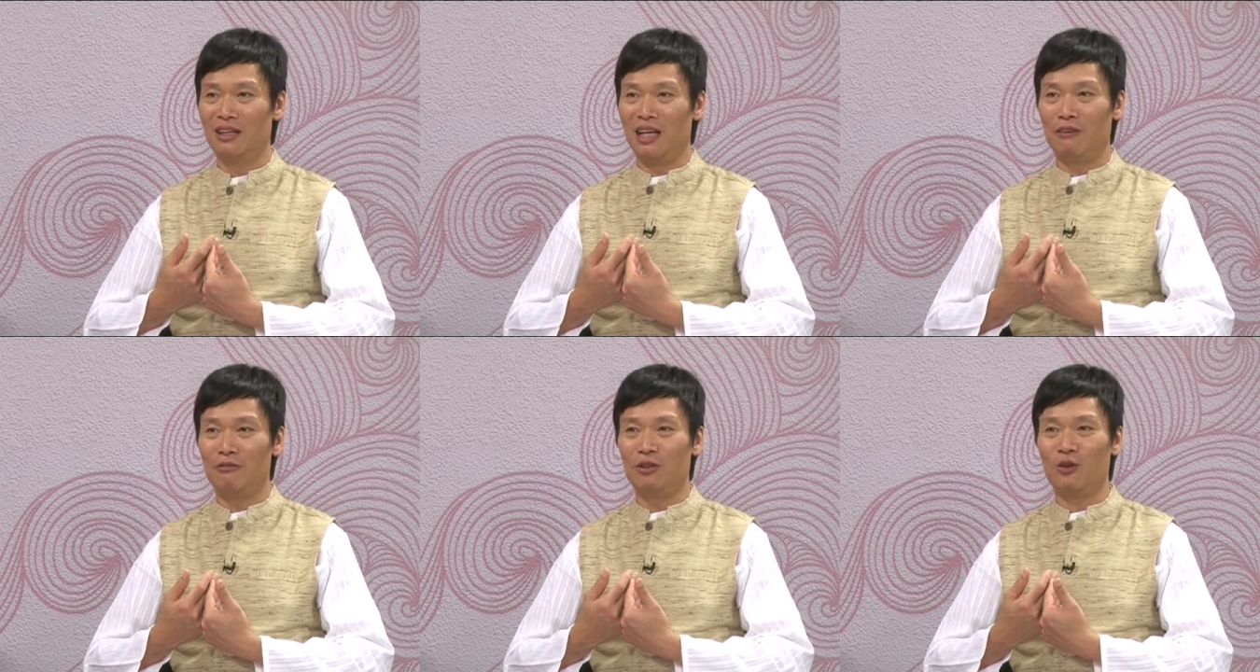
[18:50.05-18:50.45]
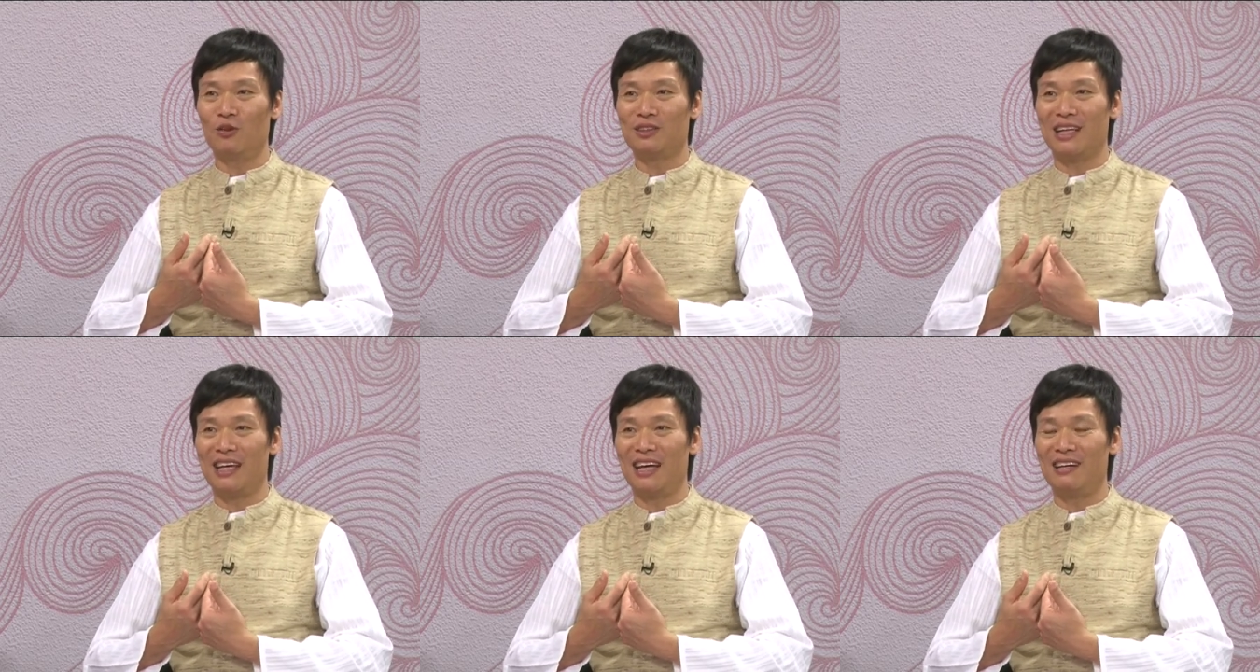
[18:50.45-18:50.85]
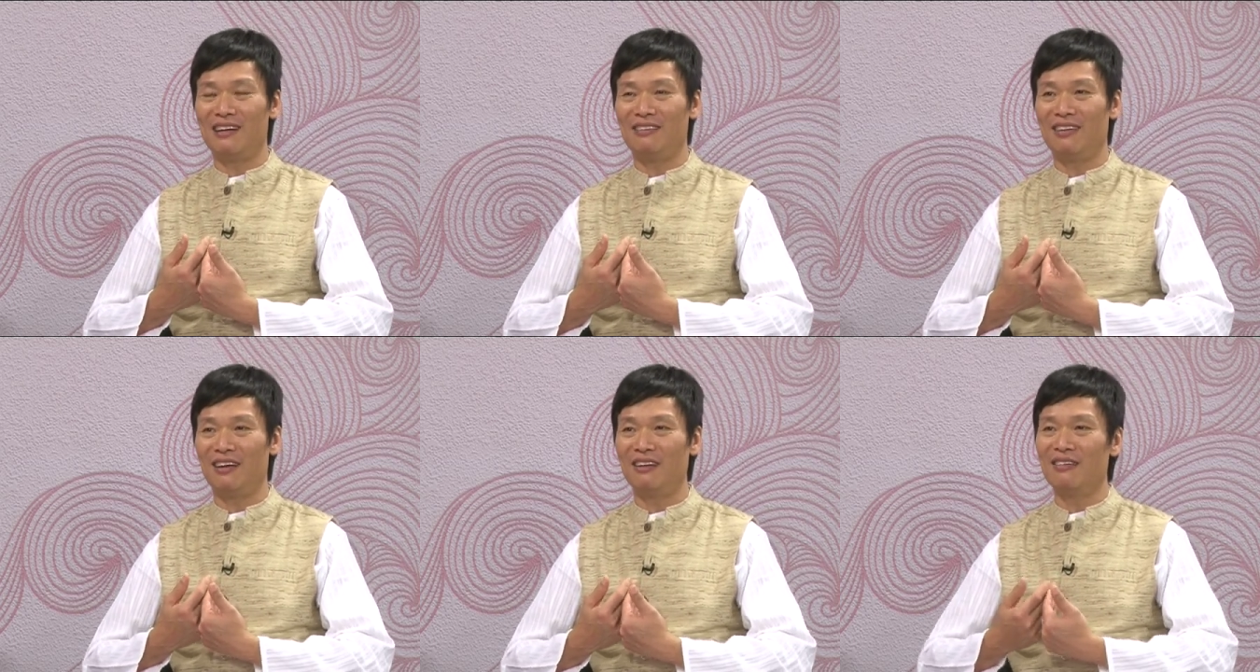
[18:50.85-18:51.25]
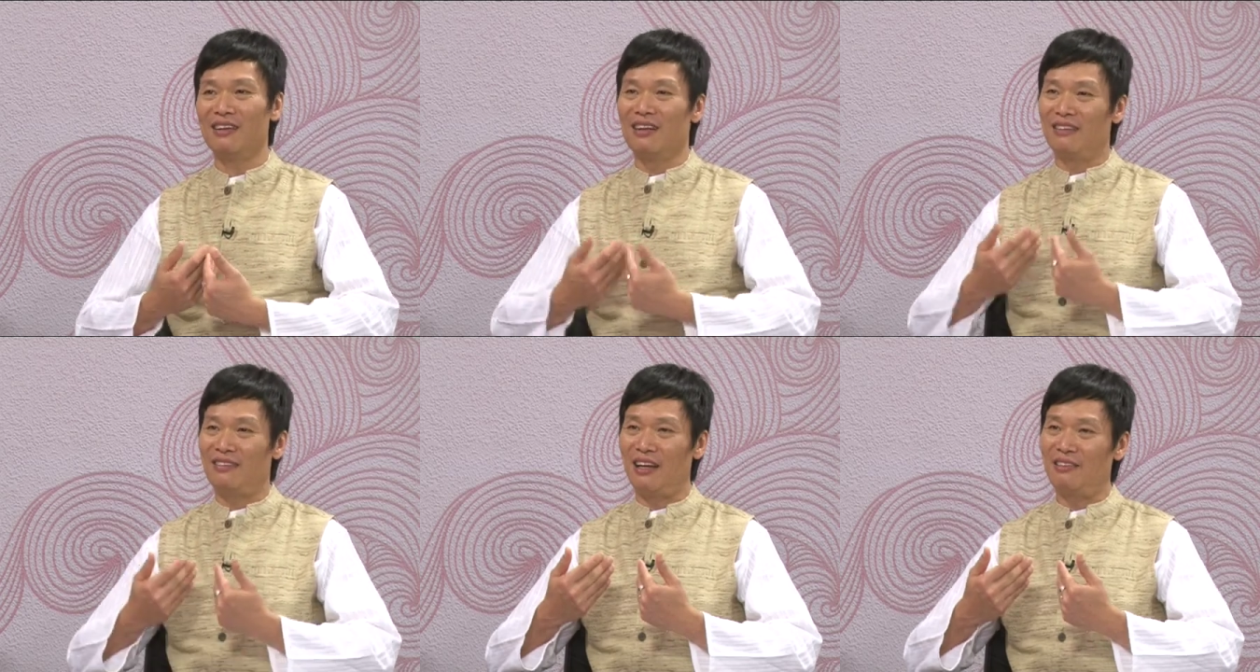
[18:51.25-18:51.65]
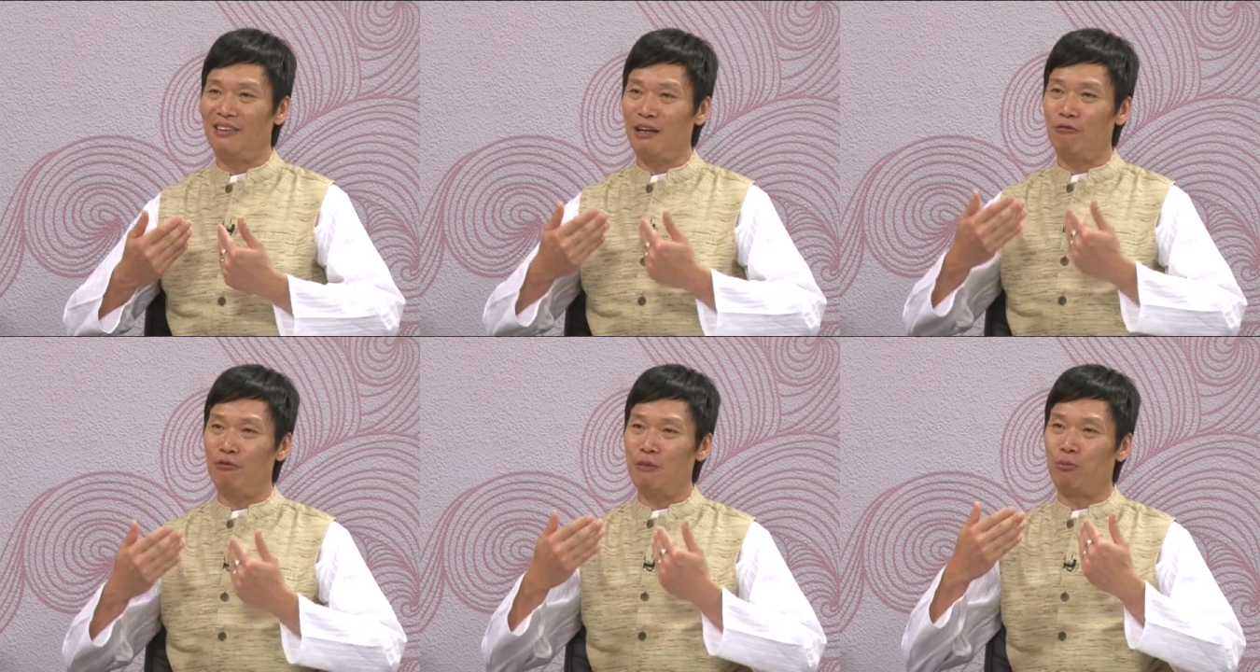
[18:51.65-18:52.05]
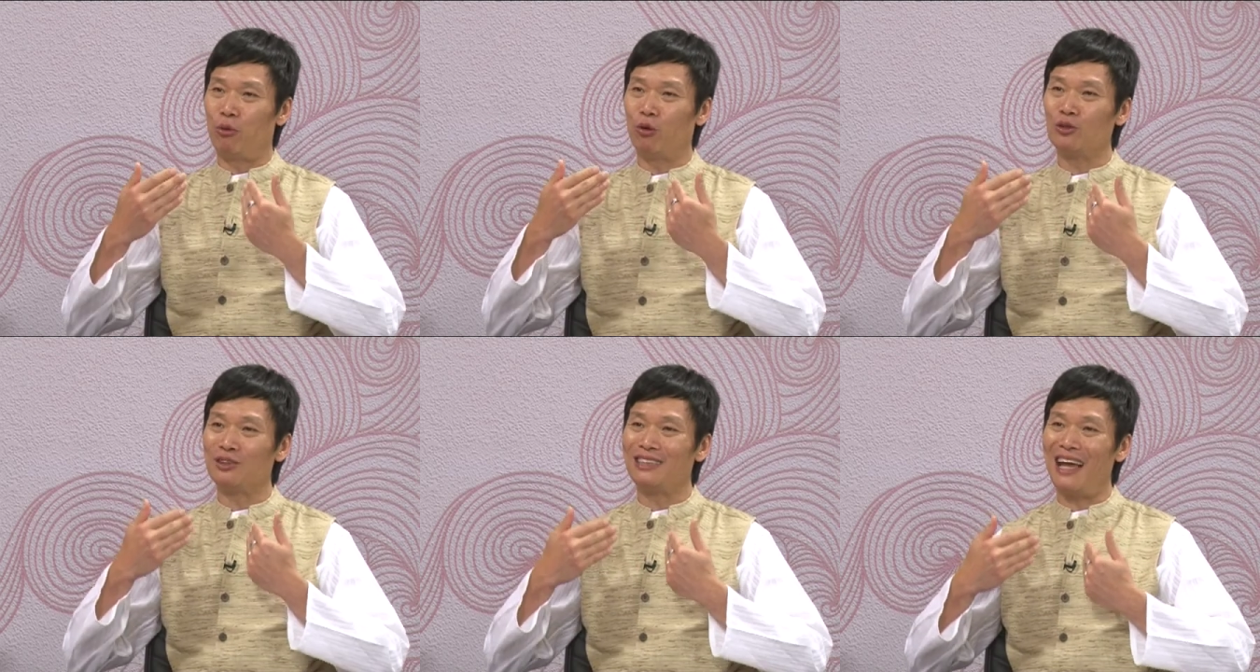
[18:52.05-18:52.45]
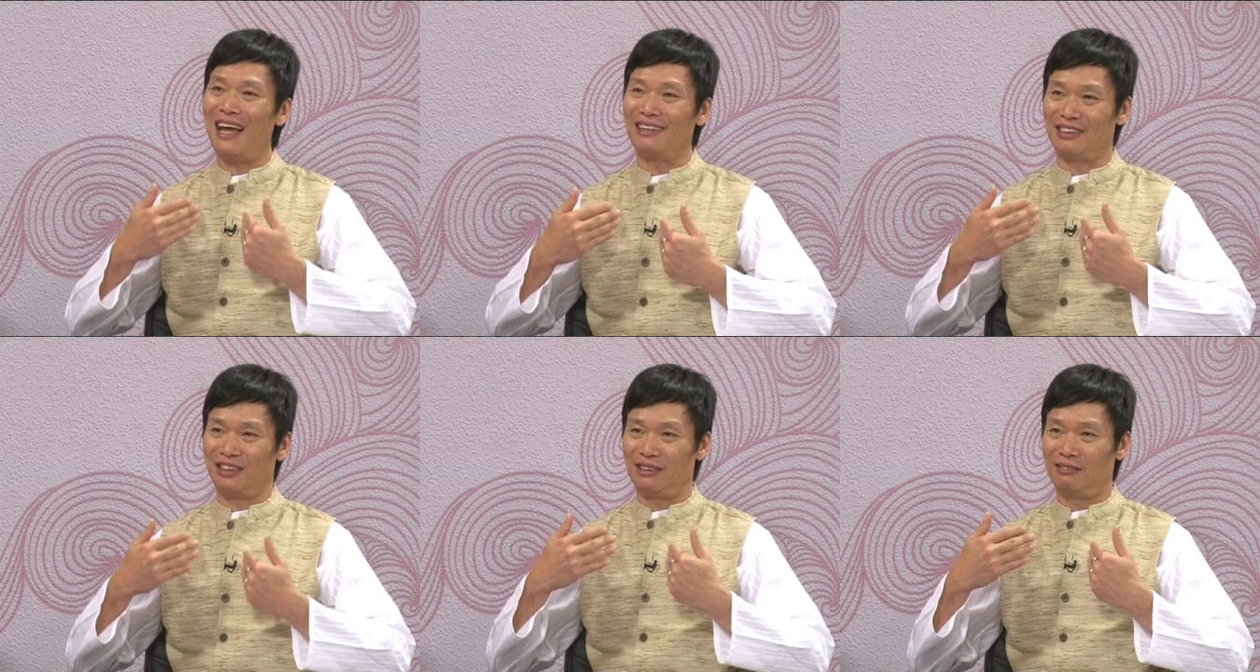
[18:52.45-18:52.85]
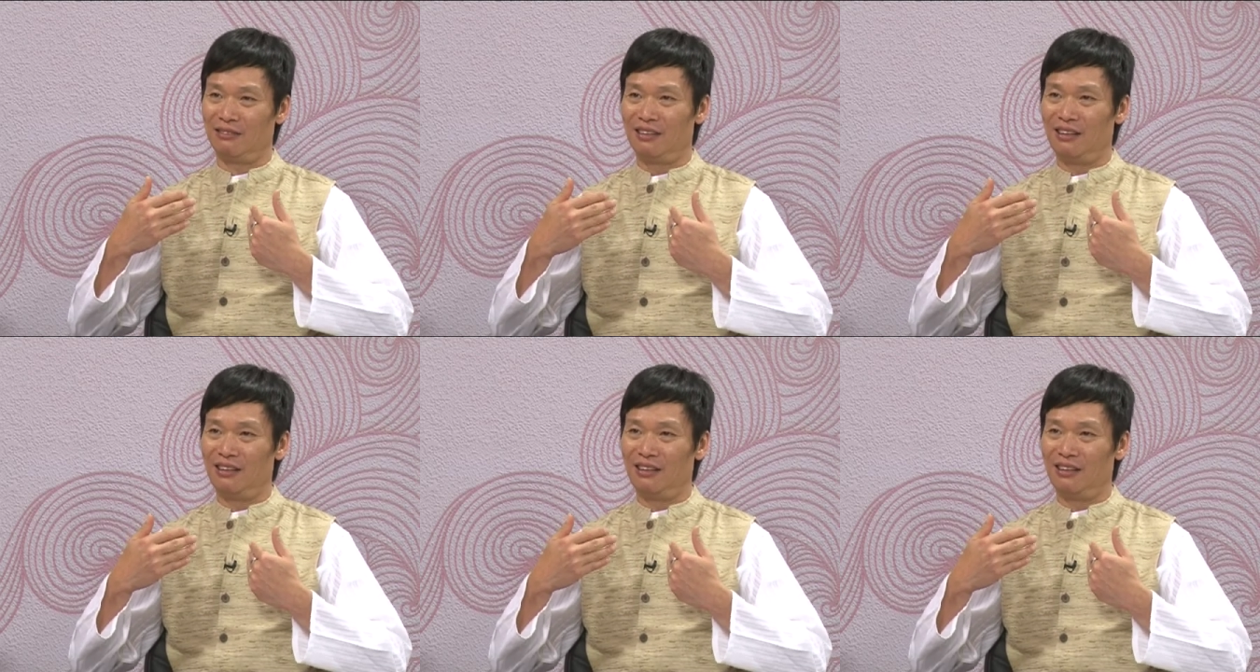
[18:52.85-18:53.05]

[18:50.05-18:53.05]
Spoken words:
If you don't say anything, then they reprocess